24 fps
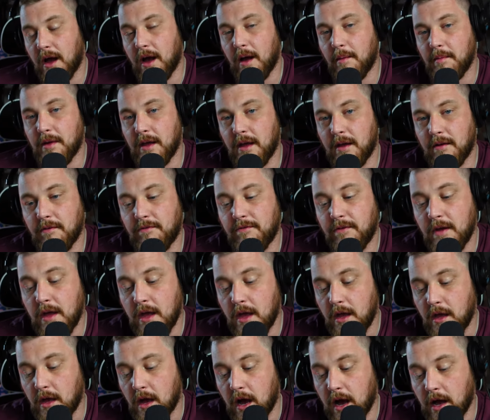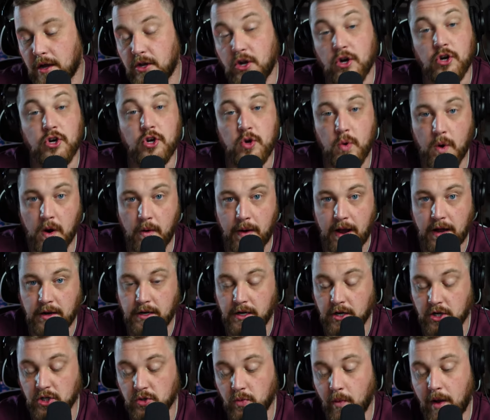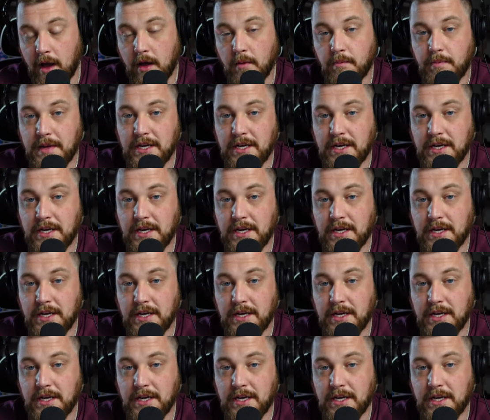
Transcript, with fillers: Um, if uh, you're new around here as well,